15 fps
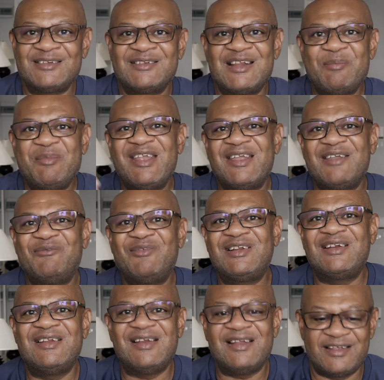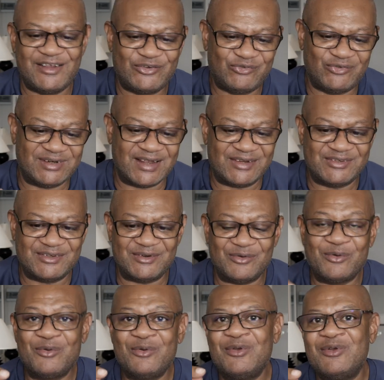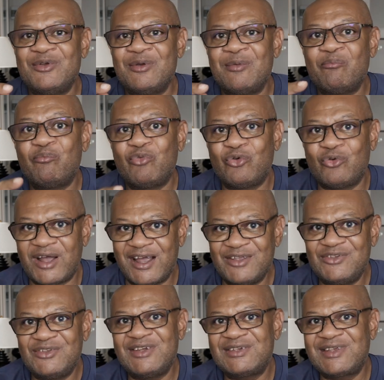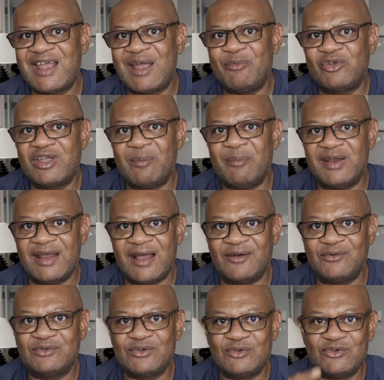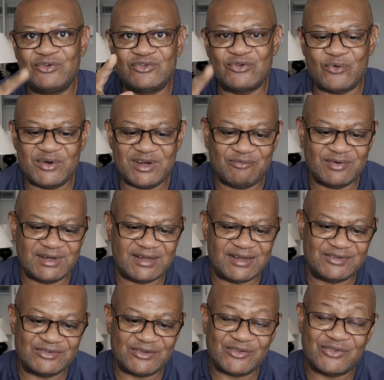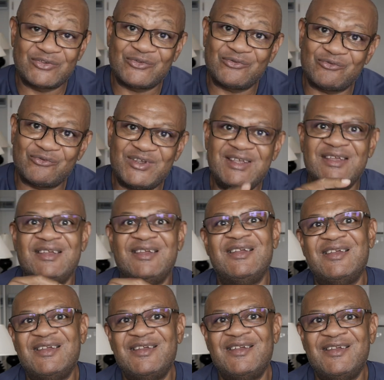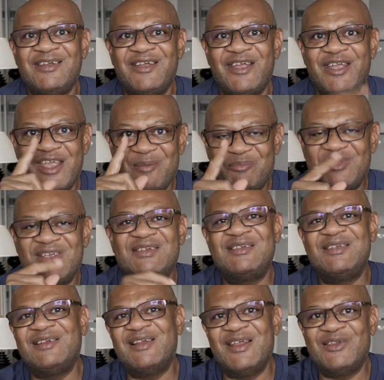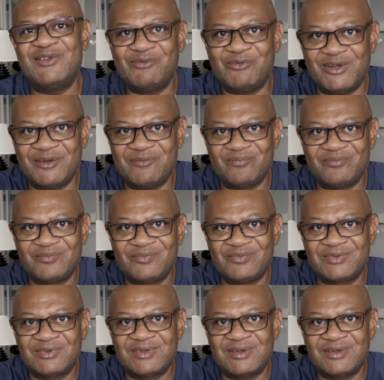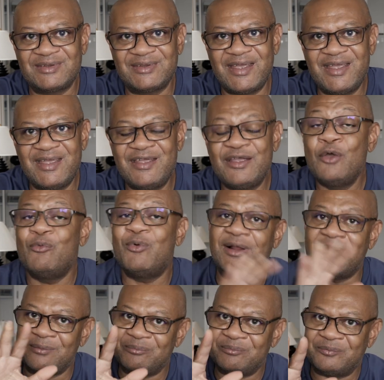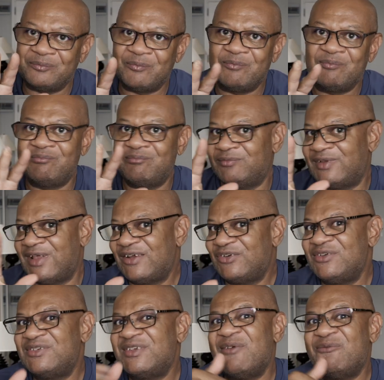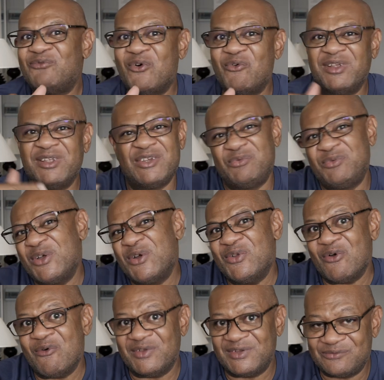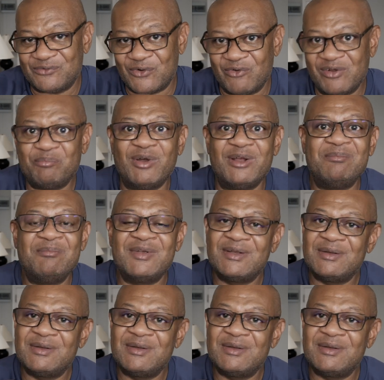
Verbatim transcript: Let me give you a little history lesson. Prior to this camera coming out, Sony released three APS-C lens for it. Okay? Well, I shouldn't say for it because we don't know if it's for it, but